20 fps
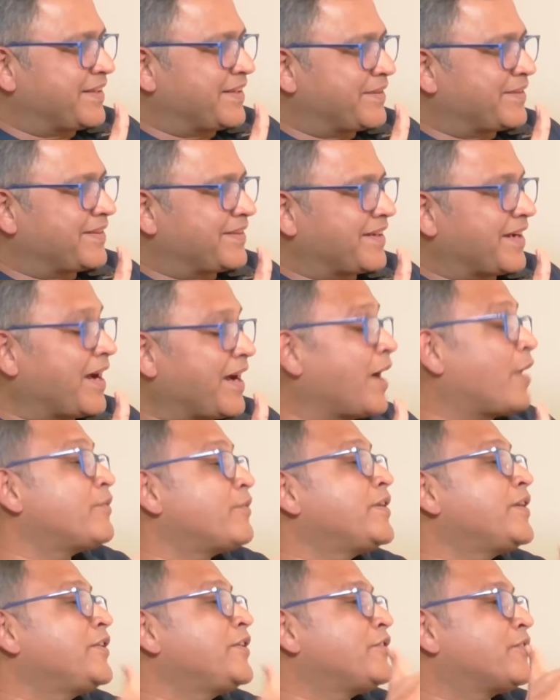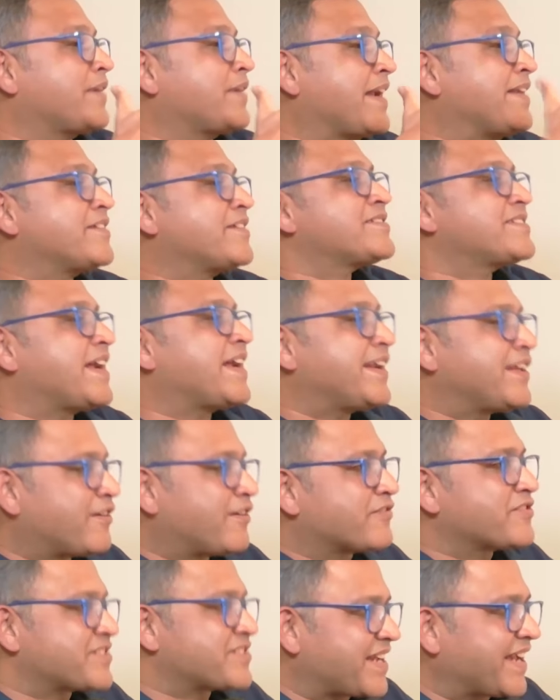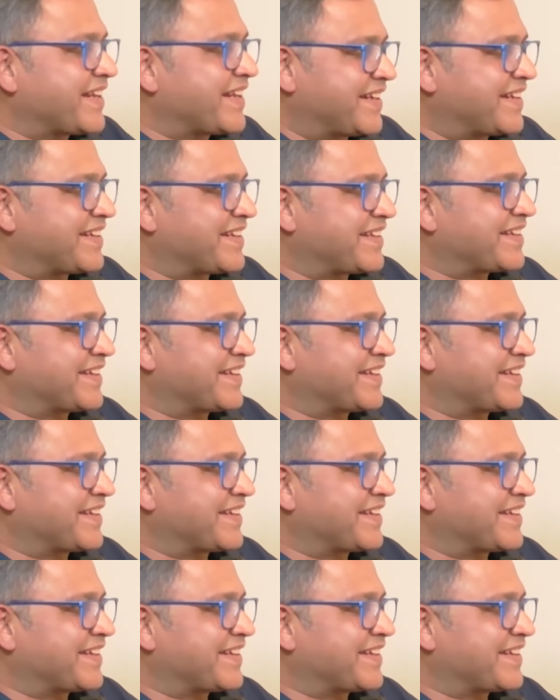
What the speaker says: How did your understanding of style